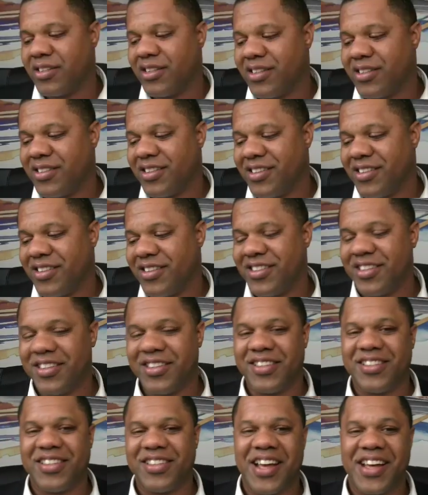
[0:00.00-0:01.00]
to
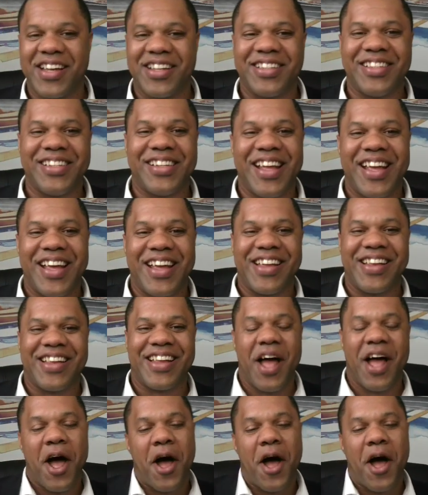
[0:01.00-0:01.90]
the science state.